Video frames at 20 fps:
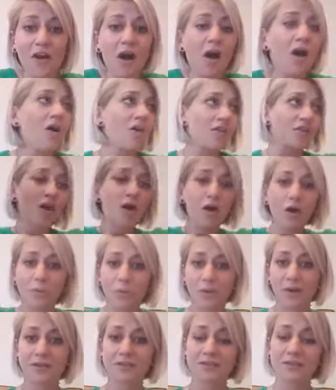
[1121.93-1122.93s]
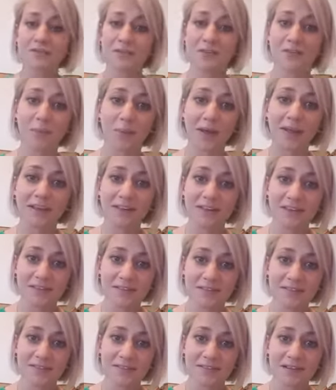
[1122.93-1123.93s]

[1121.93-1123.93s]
oh, the whole world is full of wankers.